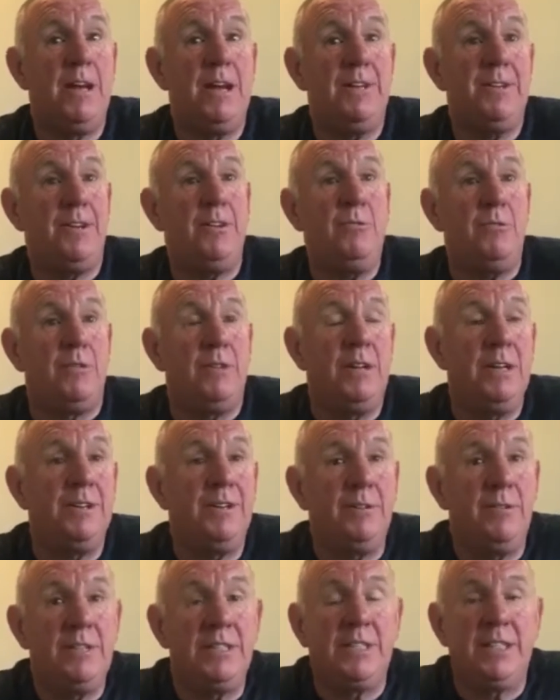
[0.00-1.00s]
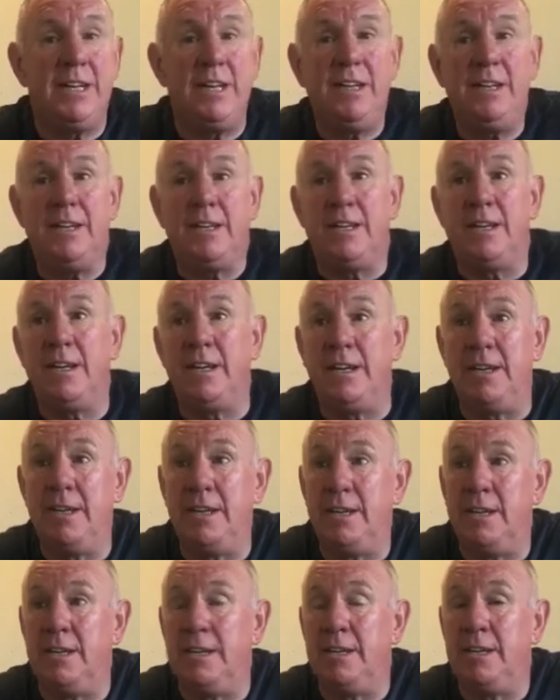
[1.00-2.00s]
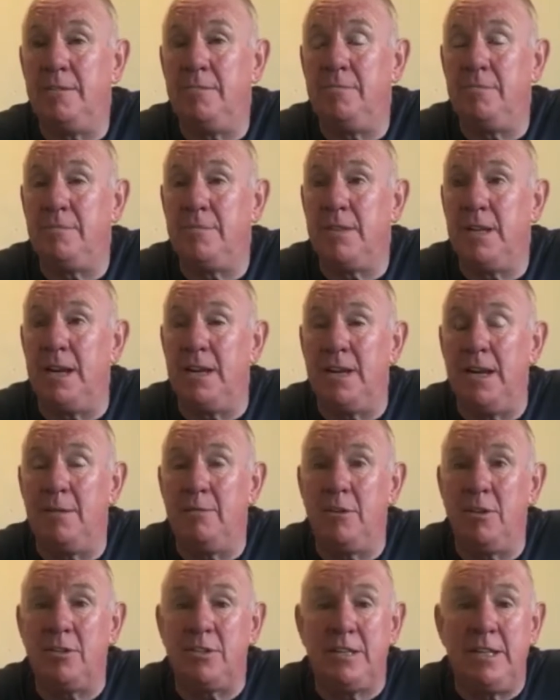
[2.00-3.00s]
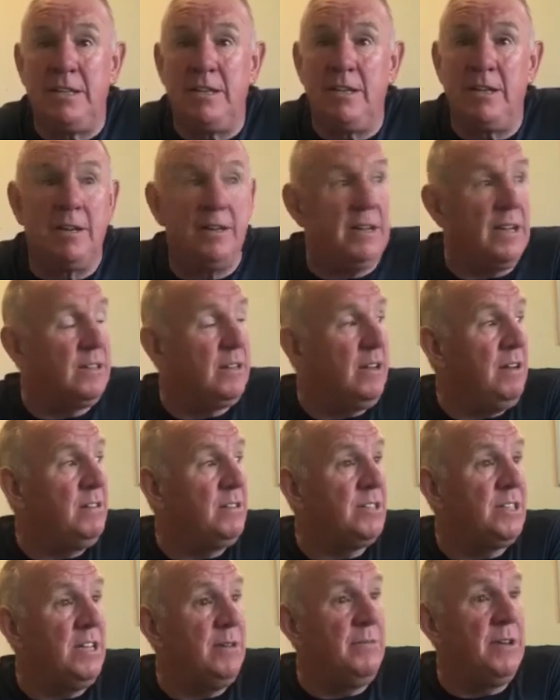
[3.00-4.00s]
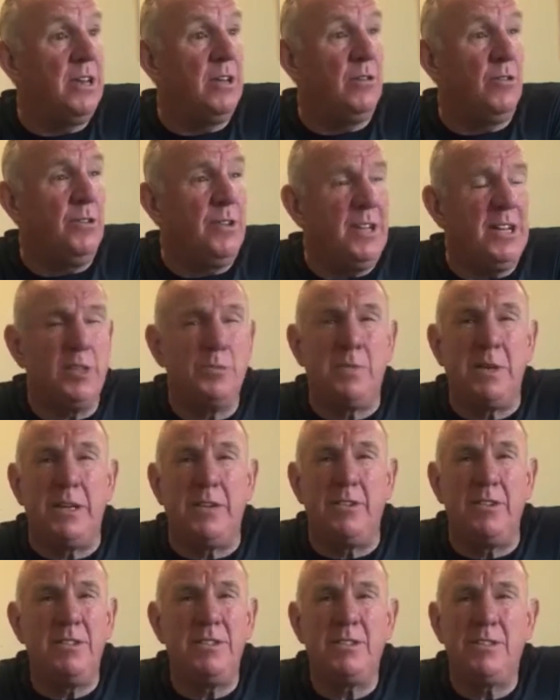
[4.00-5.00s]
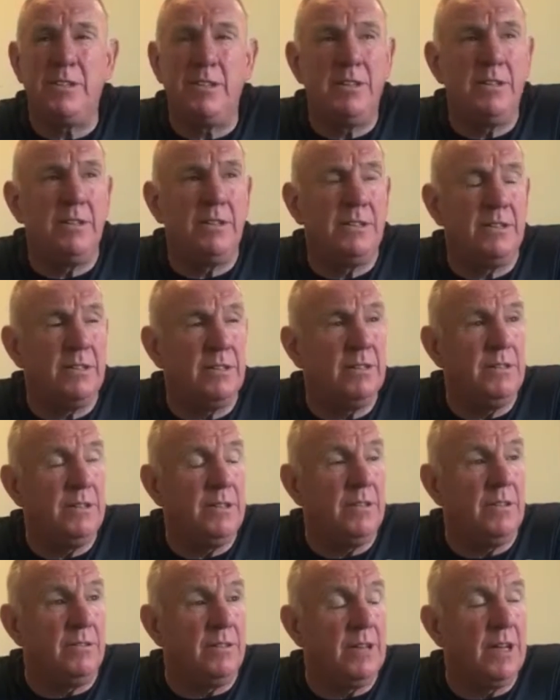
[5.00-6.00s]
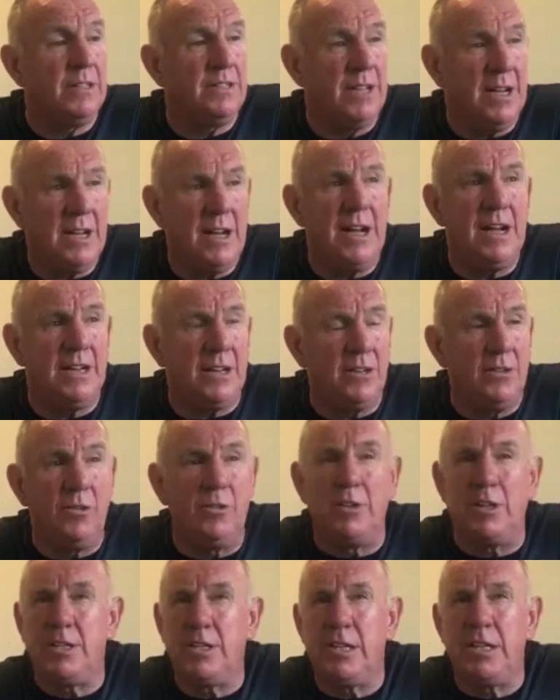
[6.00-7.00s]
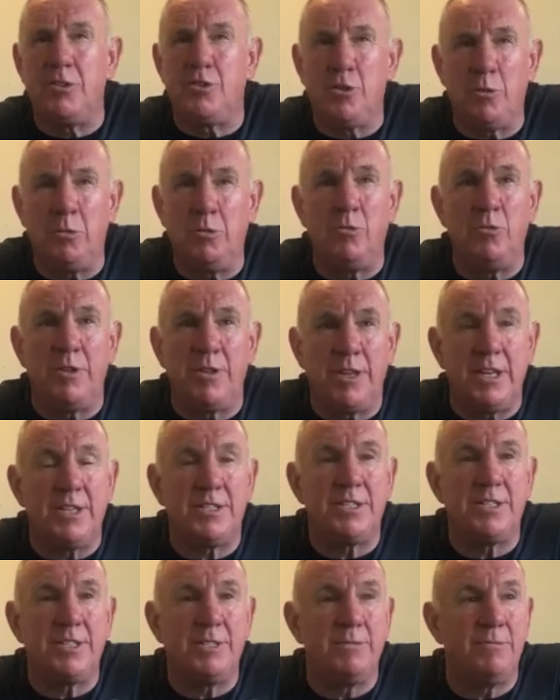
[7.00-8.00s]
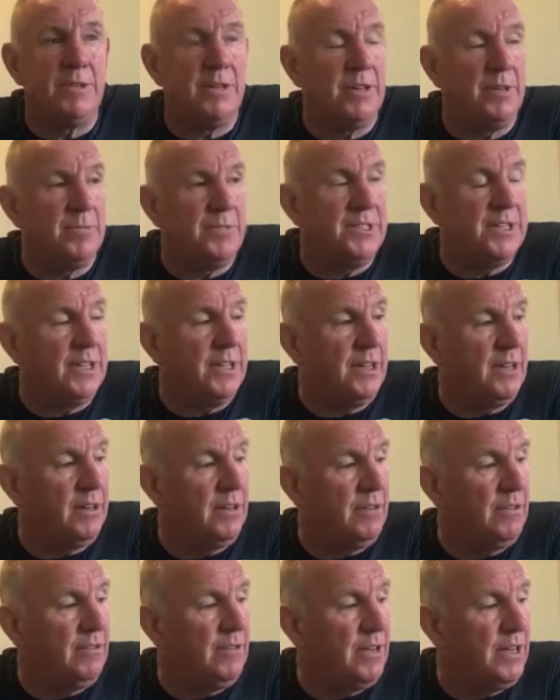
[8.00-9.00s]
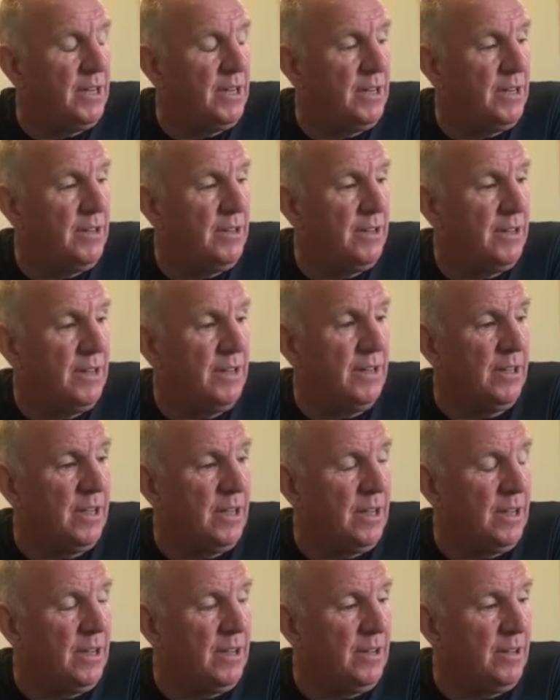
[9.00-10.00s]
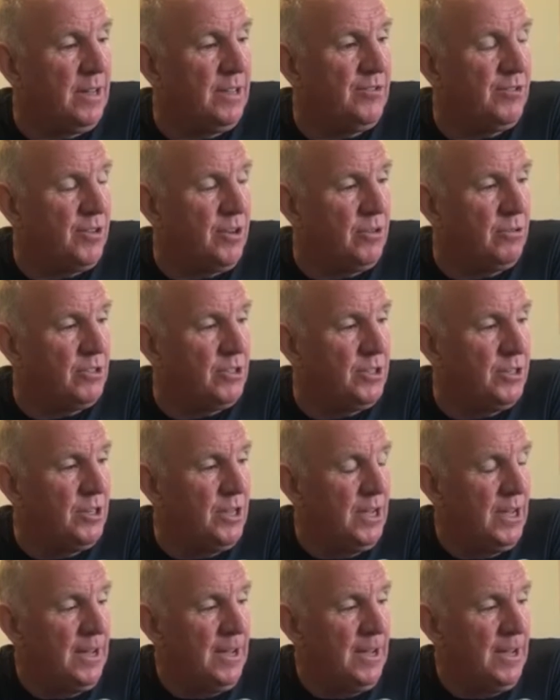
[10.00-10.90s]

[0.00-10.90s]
I do entirely. I'm not saying I can't see it being a good experience. You know, because I can only see trouble with this particular introduction.